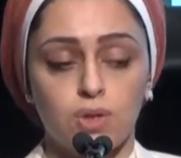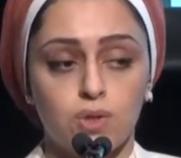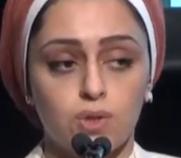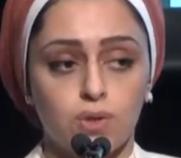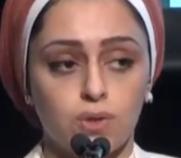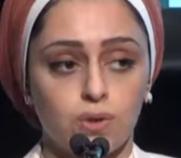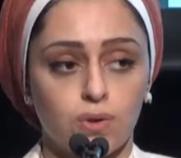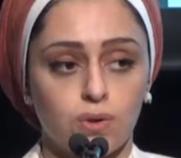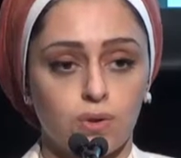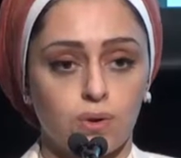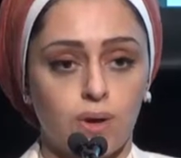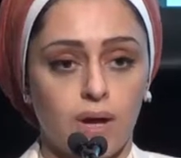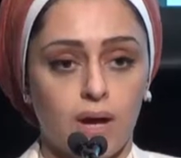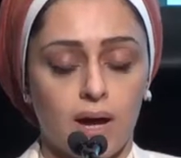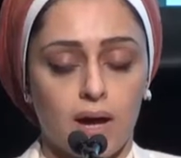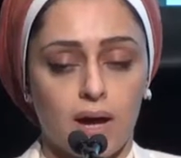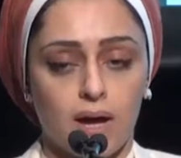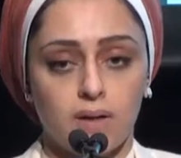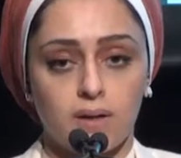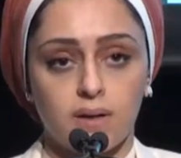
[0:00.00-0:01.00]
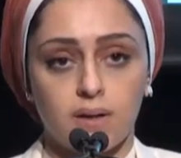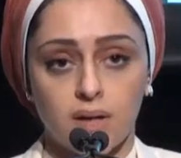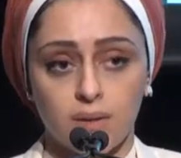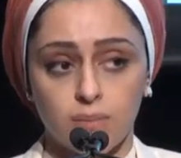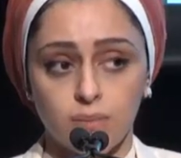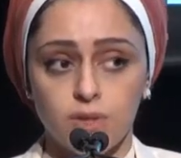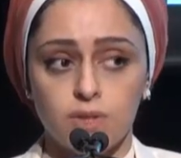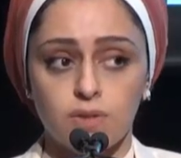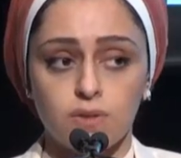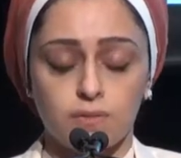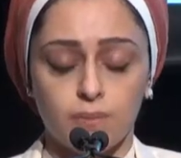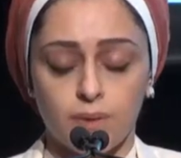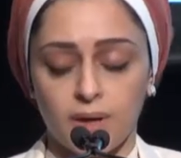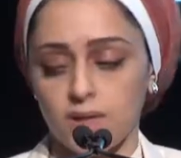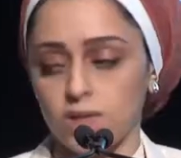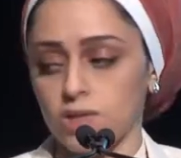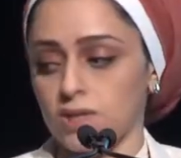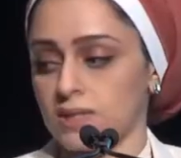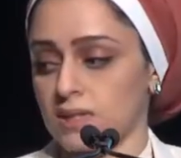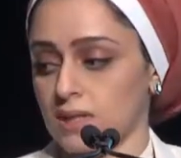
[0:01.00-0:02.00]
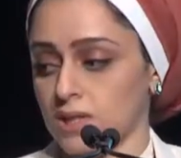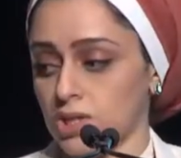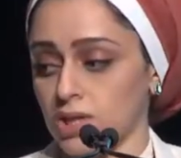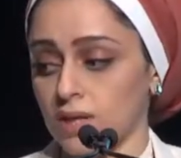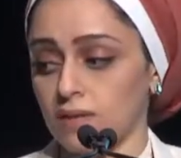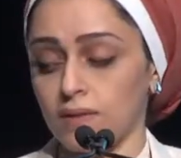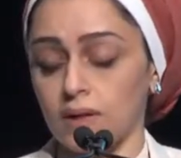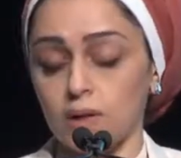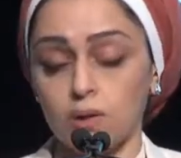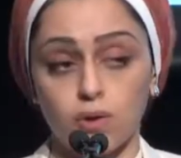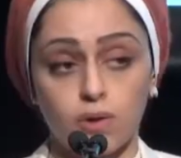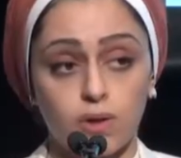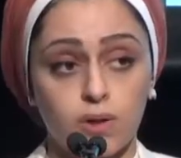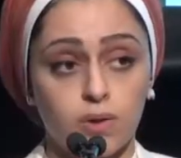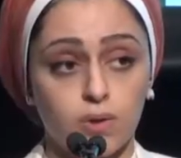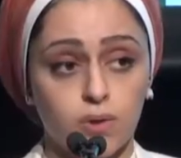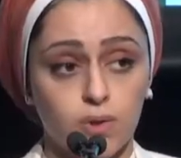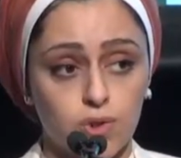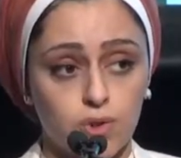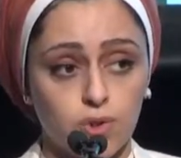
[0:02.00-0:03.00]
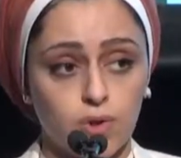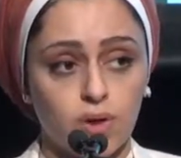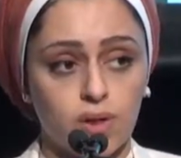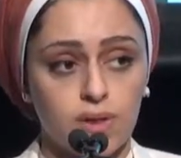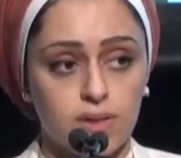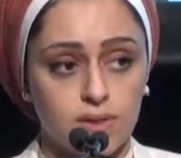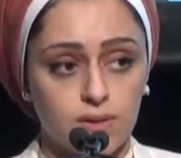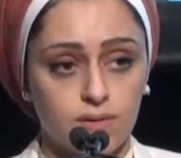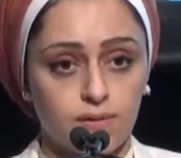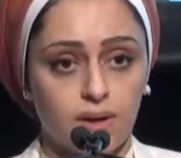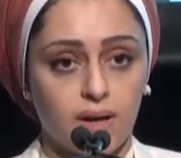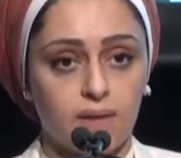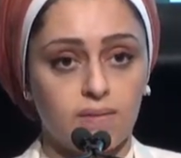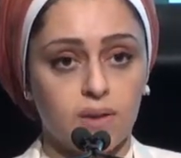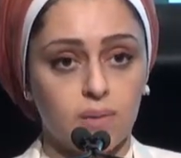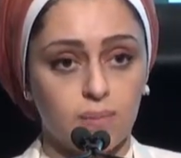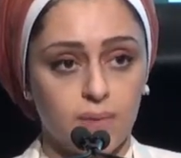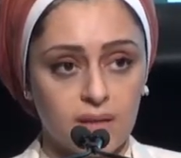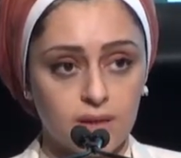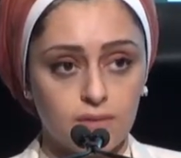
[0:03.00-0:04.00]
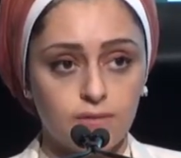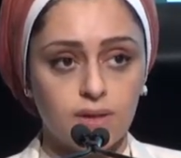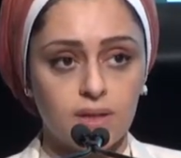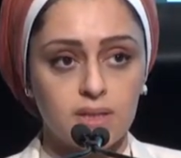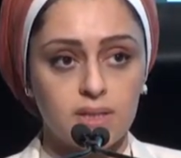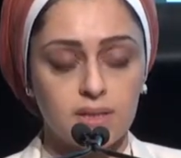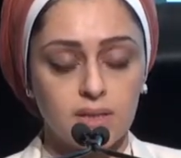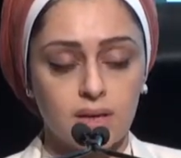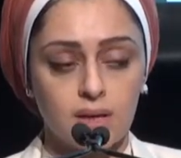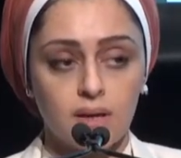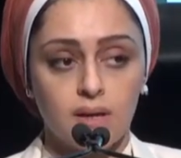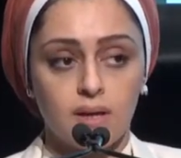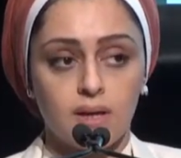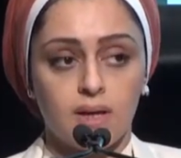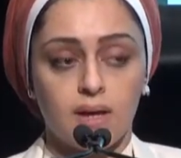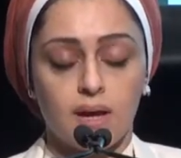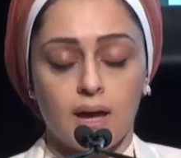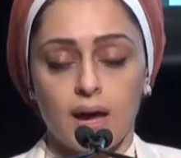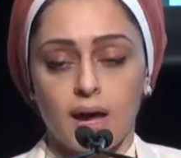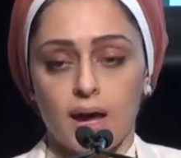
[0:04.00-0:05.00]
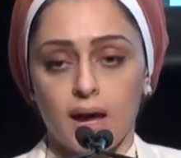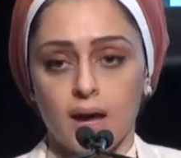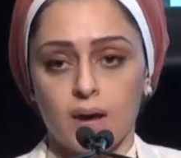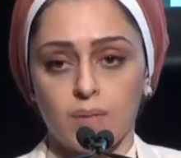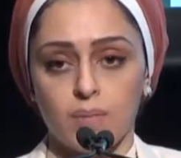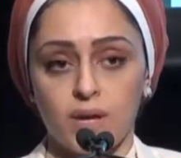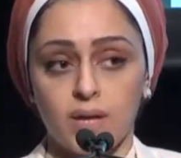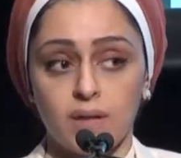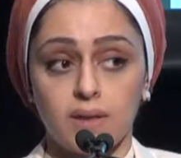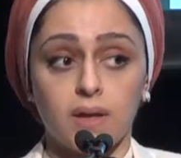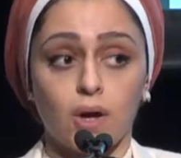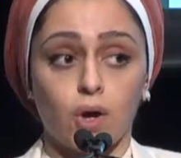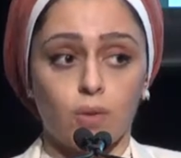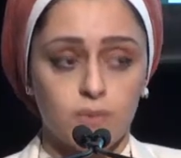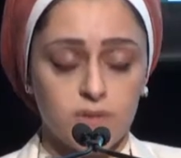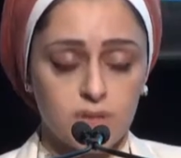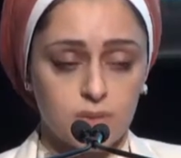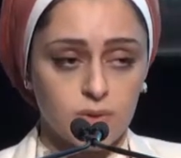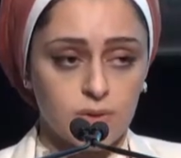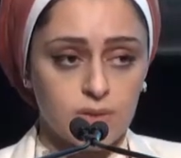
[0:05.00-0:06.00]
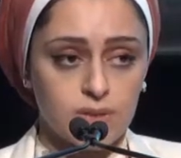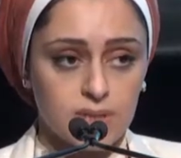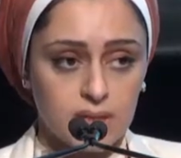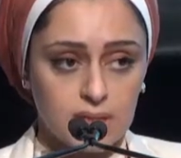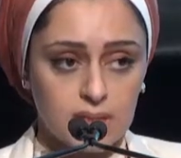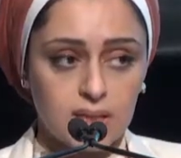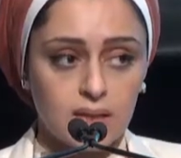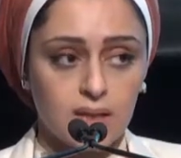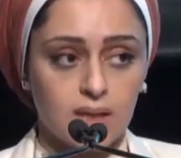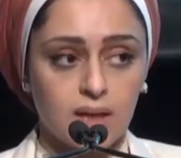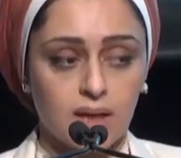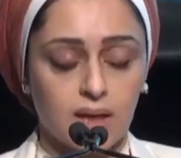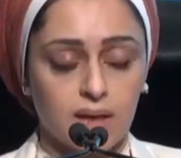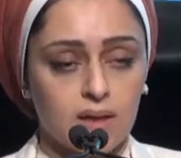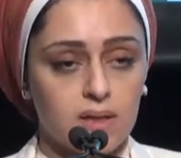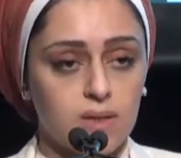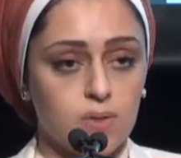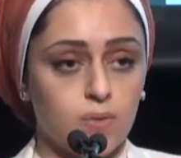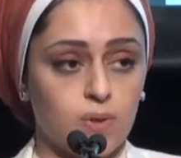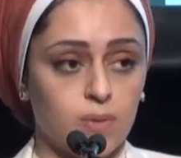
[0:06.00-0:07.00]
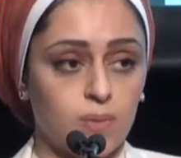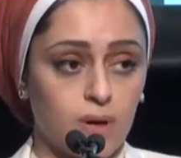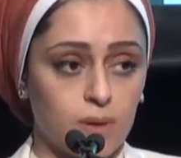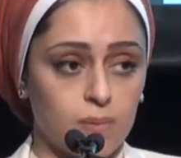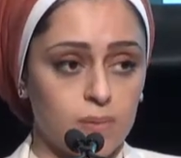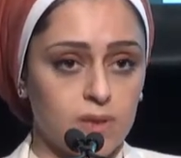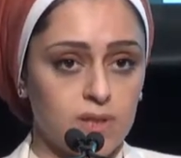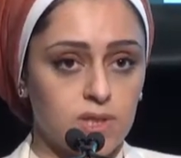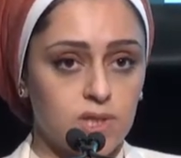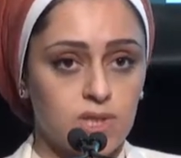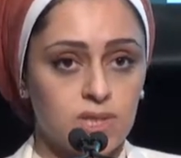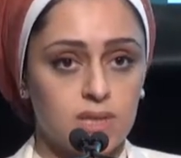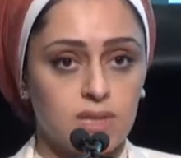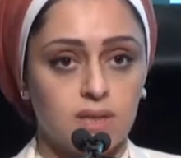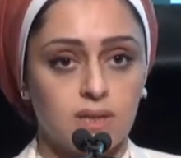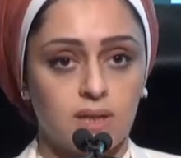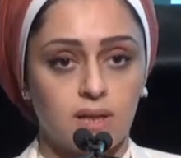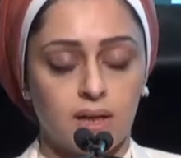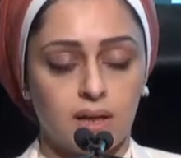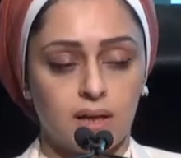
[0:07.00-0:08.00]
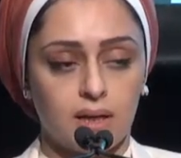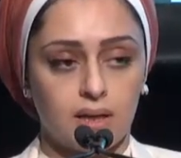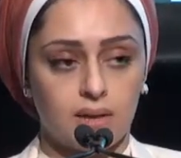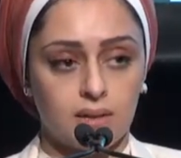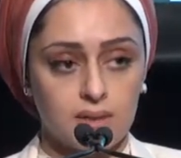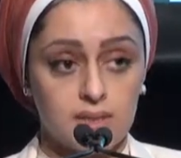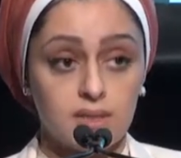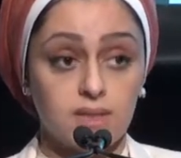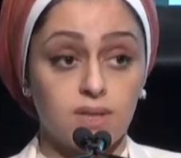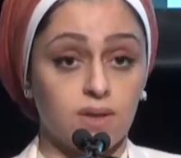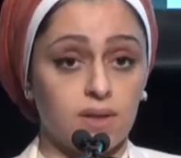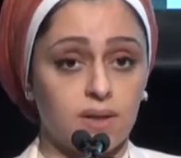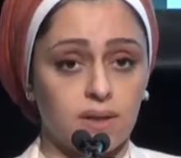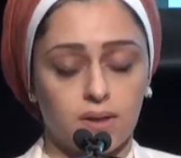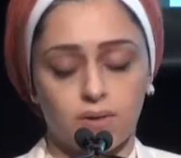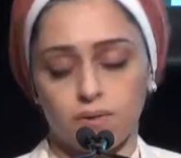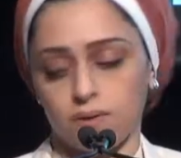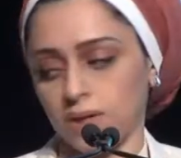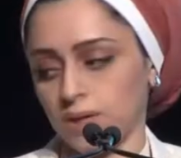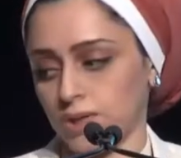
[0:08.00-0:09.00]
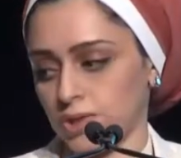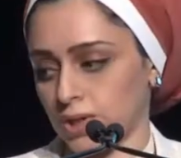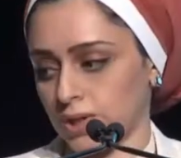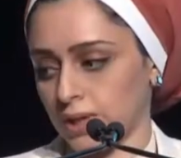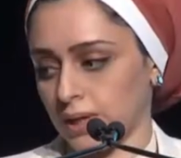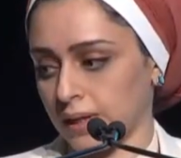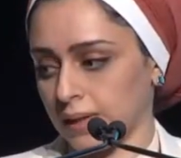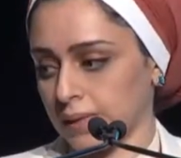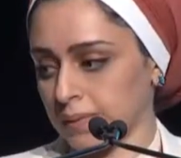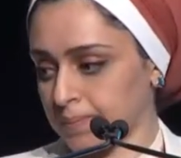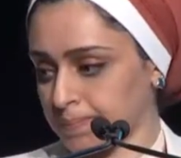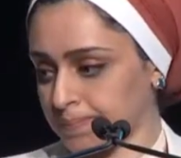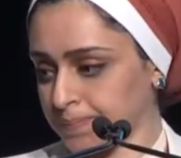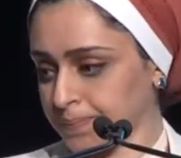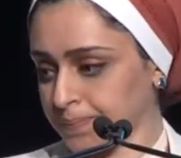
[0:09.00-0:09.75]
to numbers of patients achieving local control and survival benefit in the optimal setting, and these were published this year in the Green Journal.